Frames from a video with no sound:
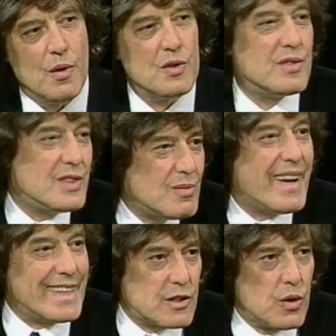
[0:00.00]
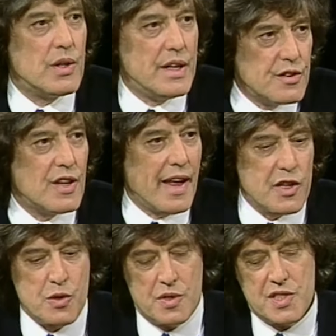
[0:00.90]
what you might call
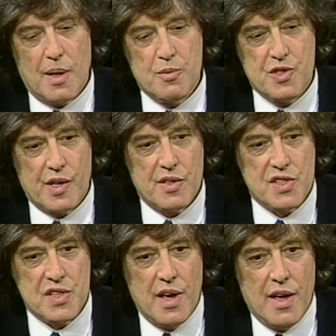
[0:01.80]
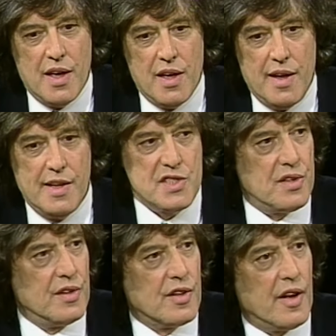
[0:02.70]
intellectual subjects
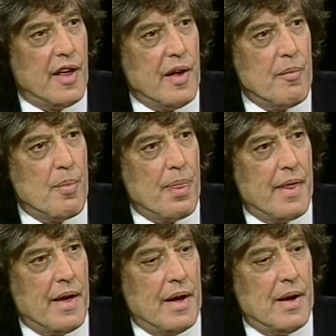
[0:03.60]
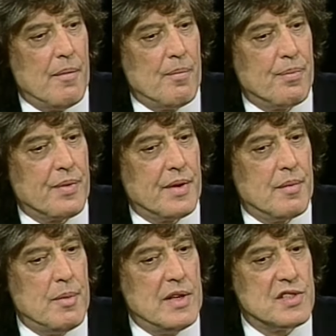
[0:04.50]
instantly uh,
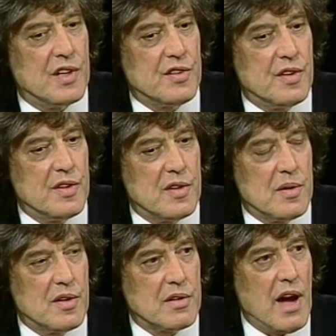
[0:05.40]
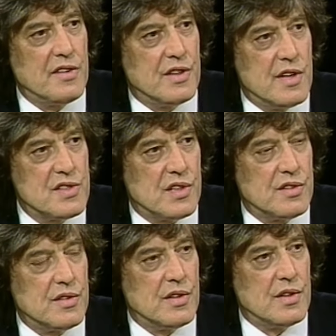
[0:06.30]
means that the, the writer is,
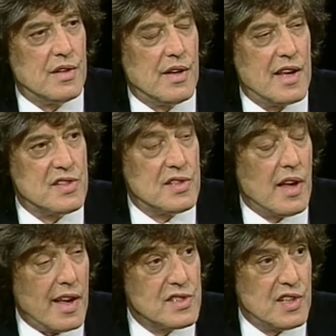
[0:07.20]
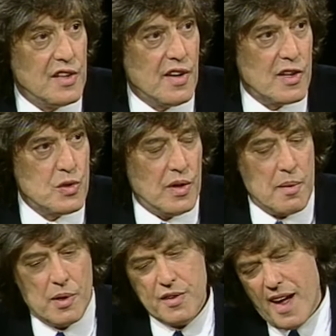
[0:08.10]
has, has the intellectual
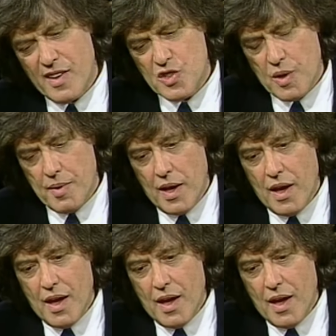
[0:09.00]
label attached to him.